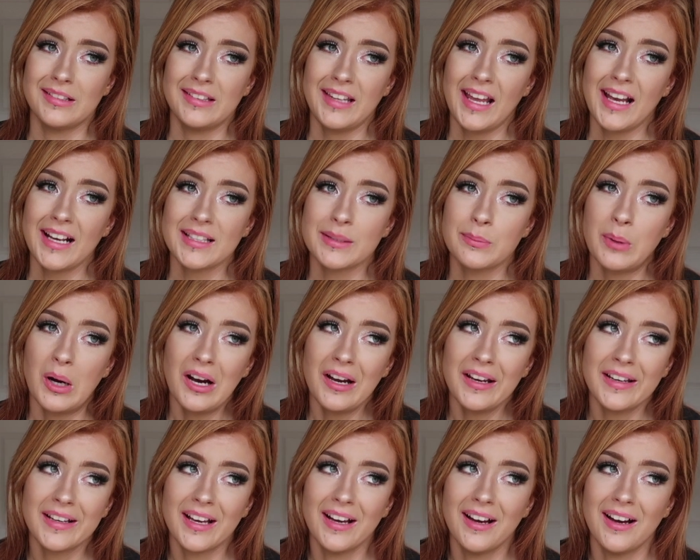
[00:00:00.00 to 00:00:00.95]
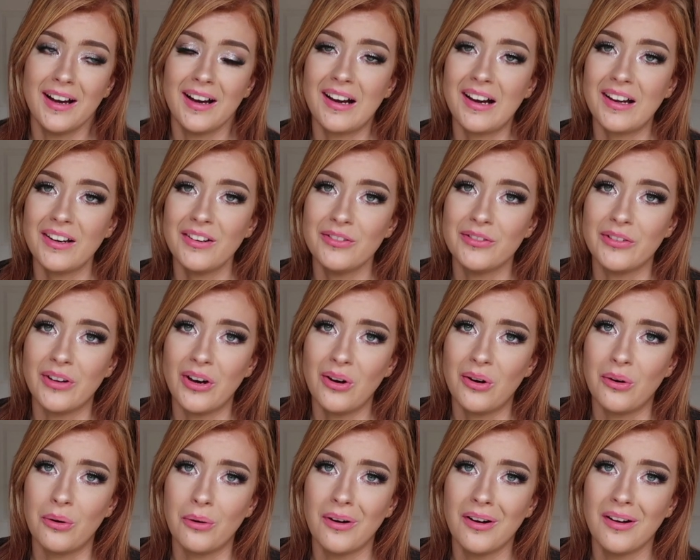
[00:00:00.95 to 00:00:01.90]
next bike, I don't
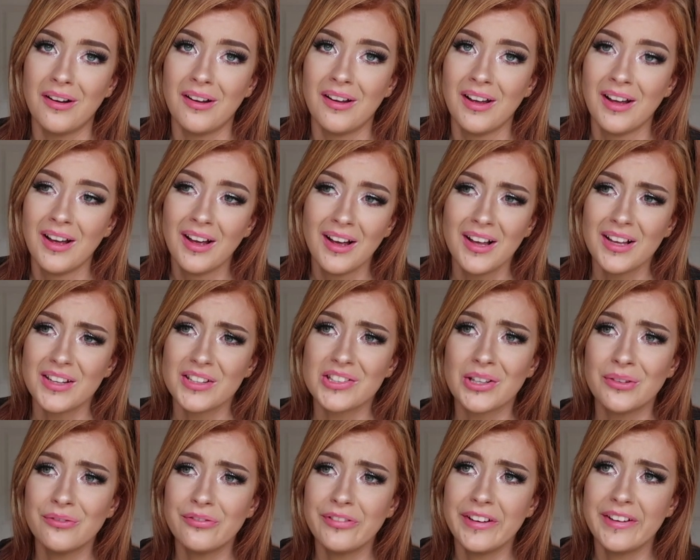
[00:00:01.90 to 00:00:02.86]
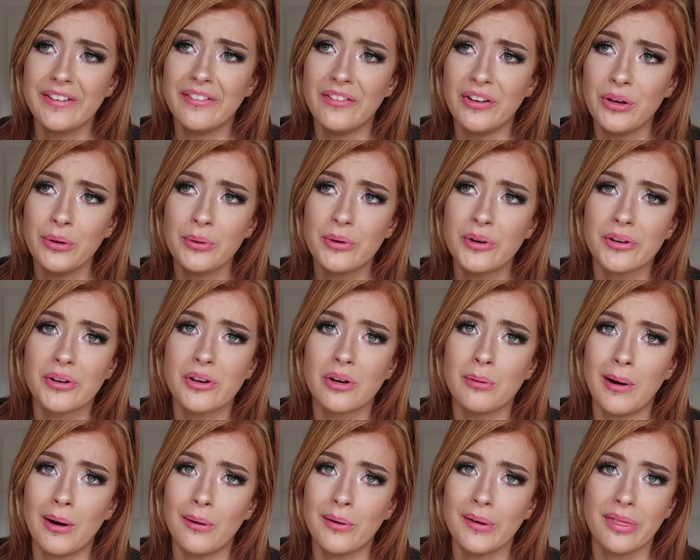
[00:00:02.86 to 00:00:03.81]
know. Something new could
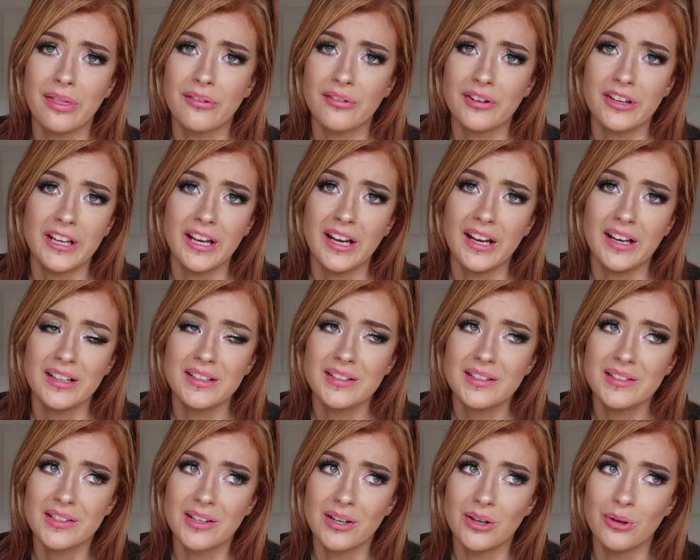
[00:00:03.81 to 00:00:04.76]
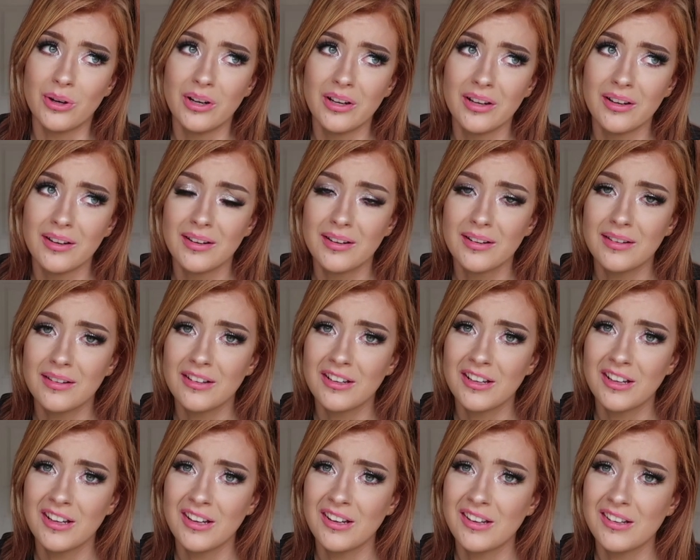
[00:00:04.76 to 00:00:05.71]
come out in 3 years. So
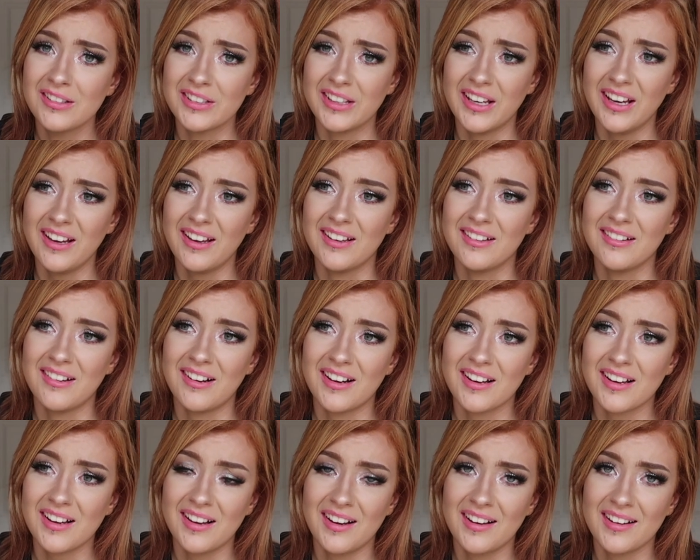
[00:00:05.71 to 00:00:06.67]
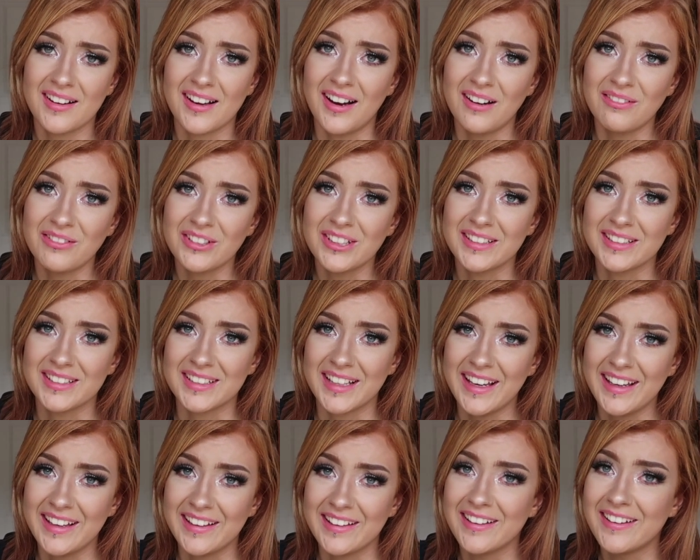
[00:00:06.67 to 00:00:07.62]
yeah, I can't really
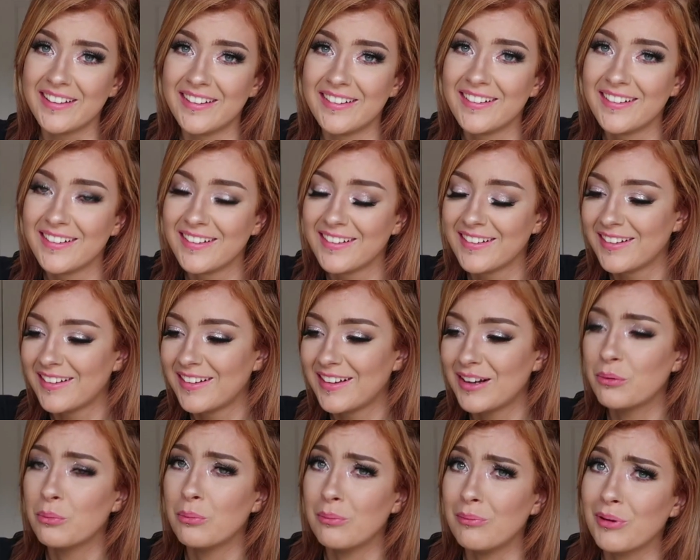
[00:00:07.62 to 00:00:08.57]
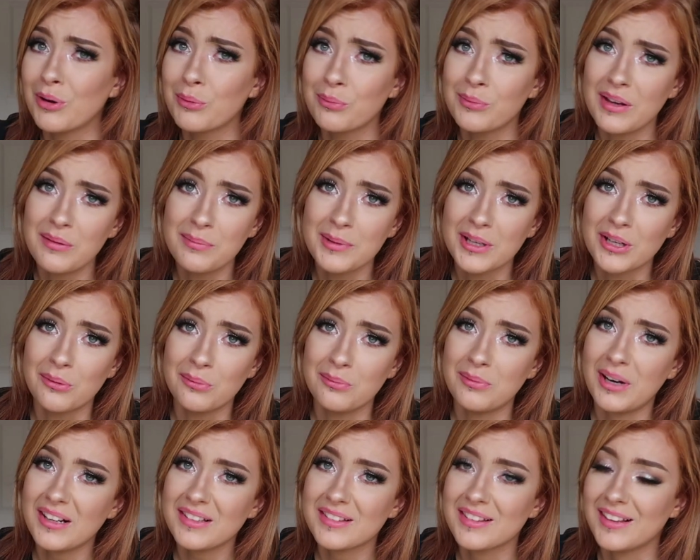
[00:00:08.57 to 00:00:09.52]
say. Maybe
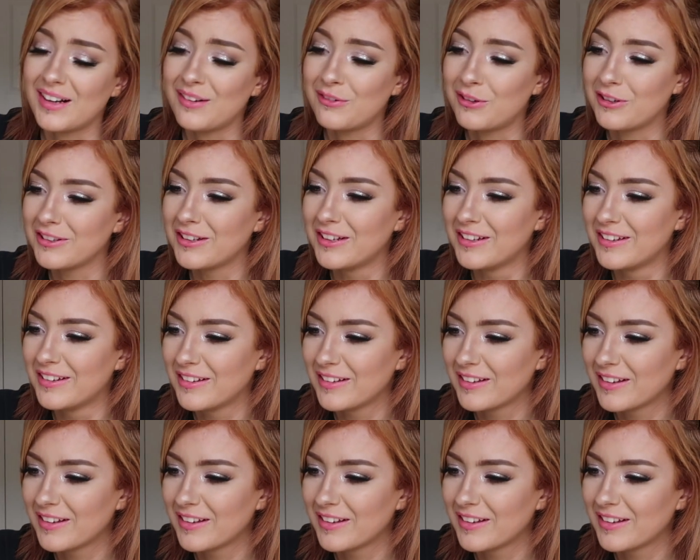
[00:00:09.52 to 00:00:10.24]
come back to that one.